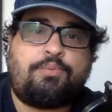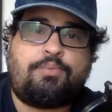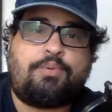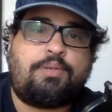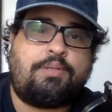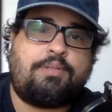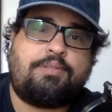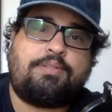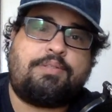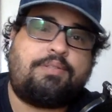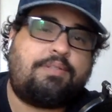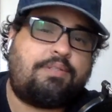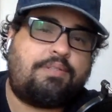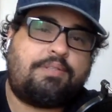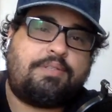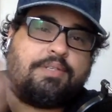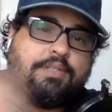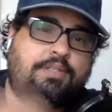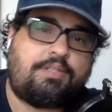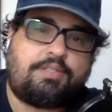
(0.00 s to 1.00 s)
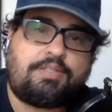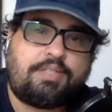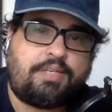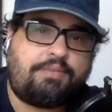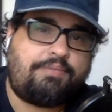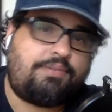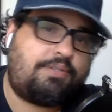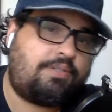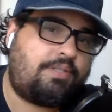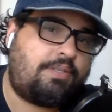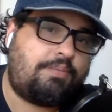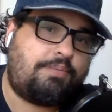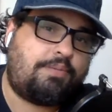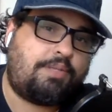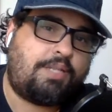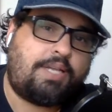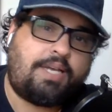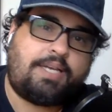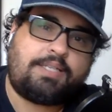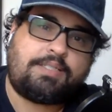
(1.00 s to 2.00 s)
ones, they just never seem
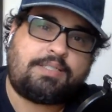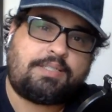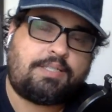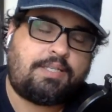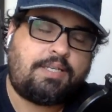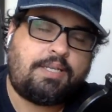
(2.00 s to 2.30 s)
to last.